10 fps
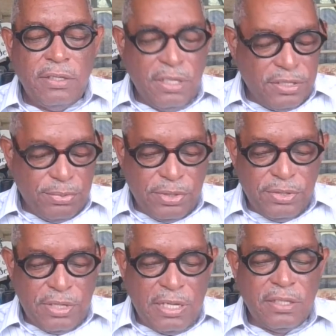This
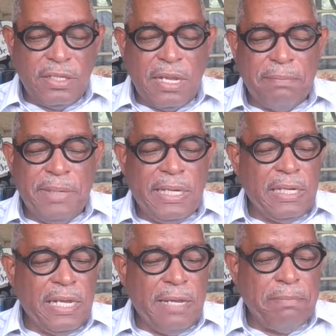was, and
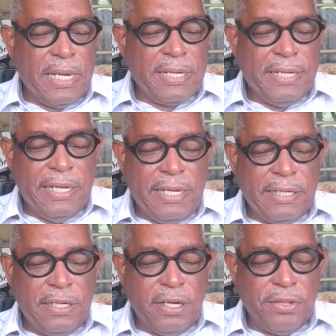being led by
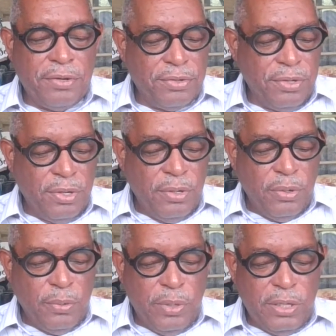King and others.
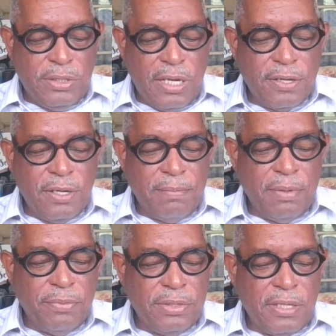We'll talk
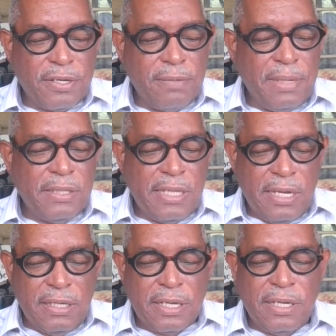about
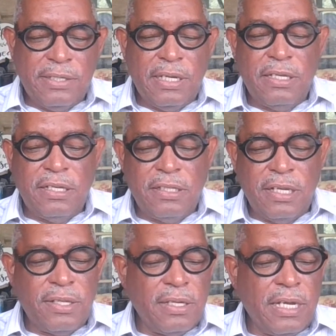that, like I said, in
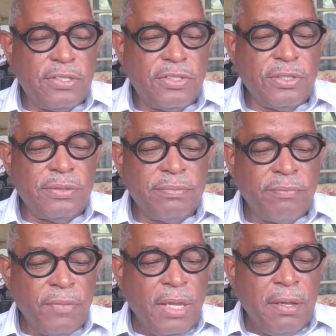another lecture.
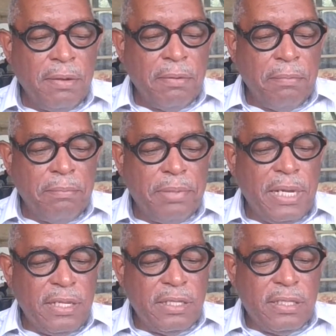
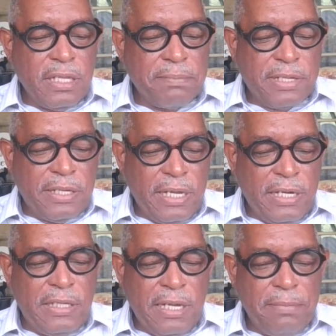But the
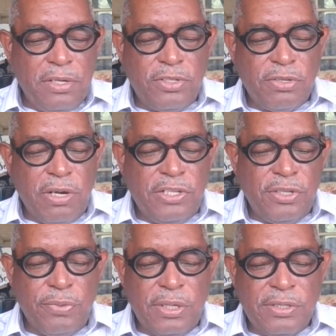Kennedy
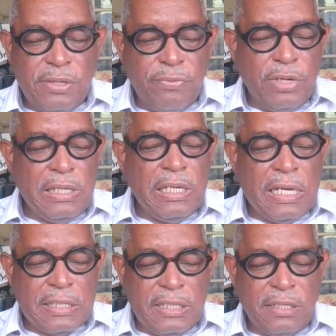administration was
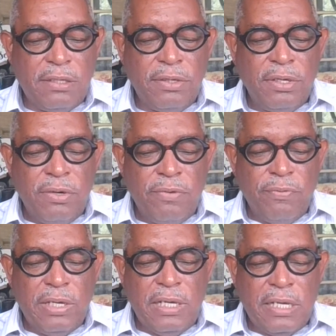reluctant
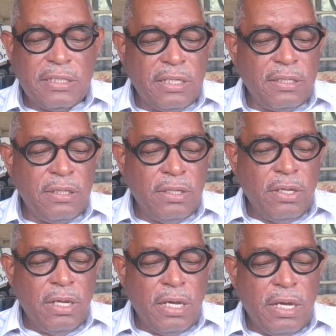
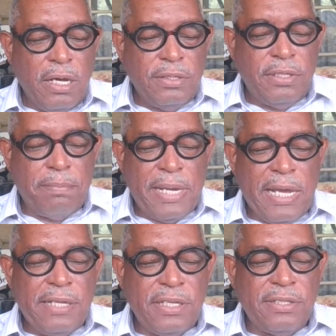to
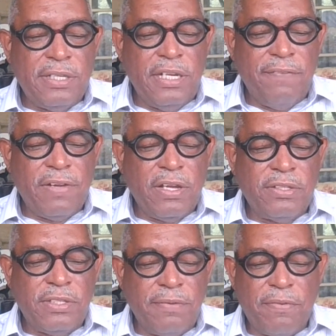pass a
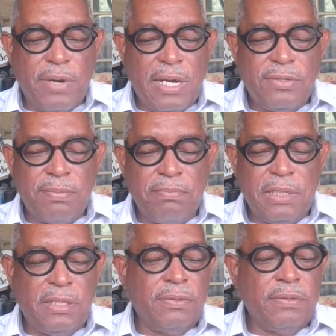significant civil rights
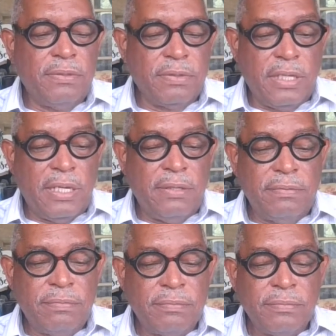bill. Okay,
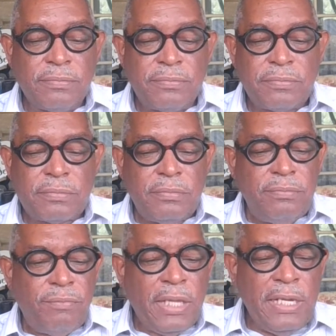
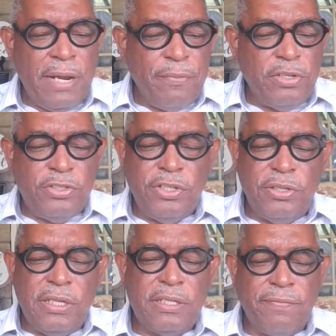and they weren't
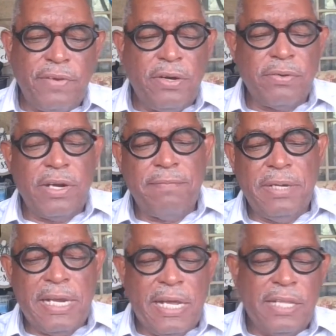sure that the federal
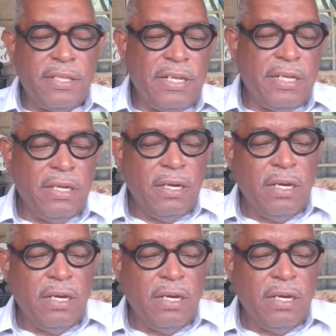government had the